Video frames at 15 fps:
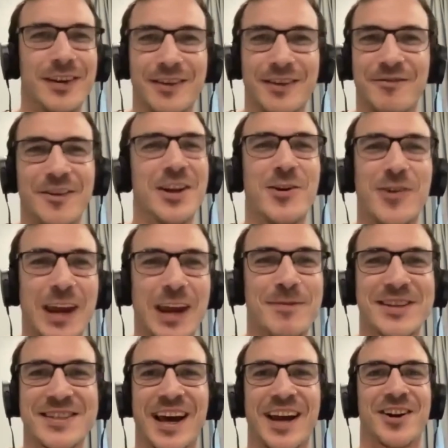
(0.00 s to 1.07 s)
video game
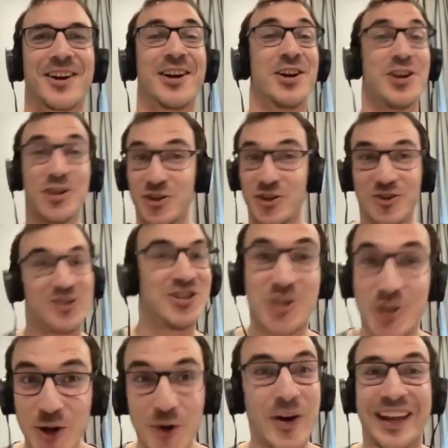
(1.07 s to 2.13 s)
designer,
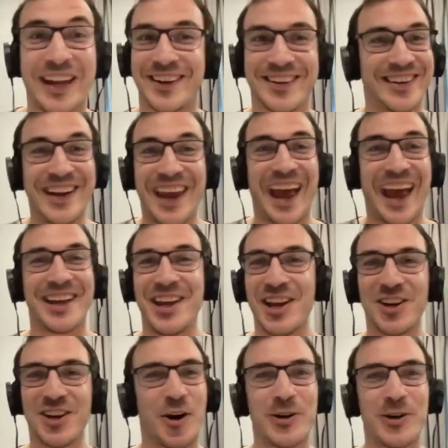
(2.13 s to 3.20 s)
do it. Yeah,
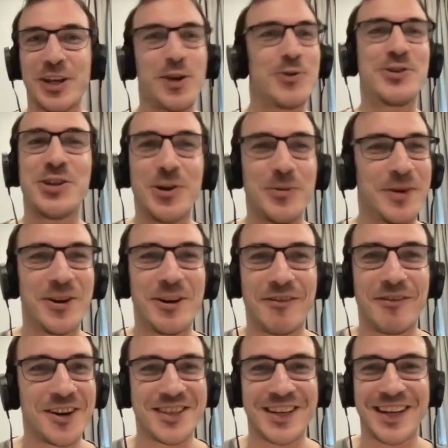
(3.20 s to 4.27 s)
go to YouTube
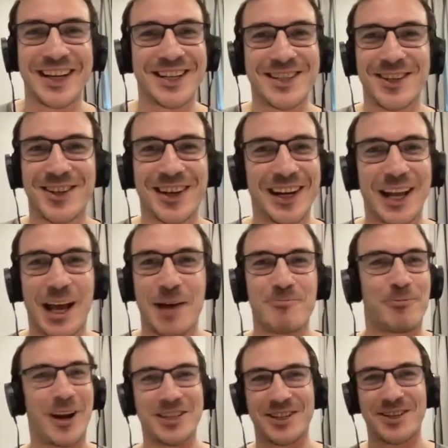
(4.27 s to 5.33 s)
University, just look it up,
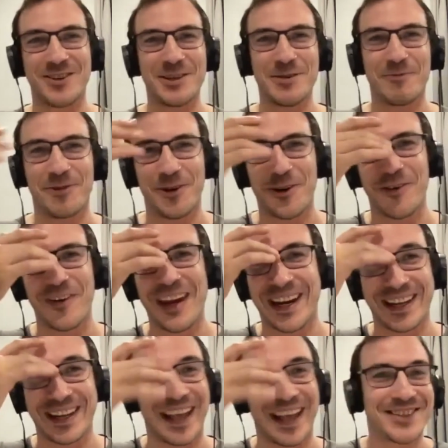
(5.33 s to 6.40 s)
watch YouTube for a week,
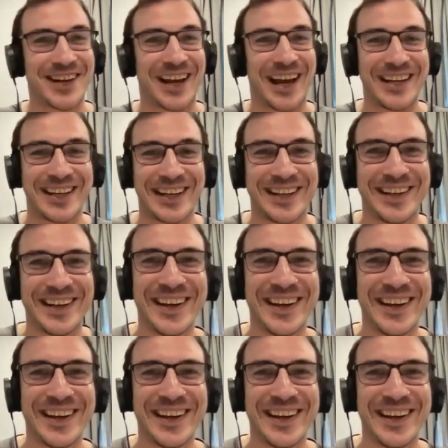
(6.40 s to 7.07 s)
and that's what I did.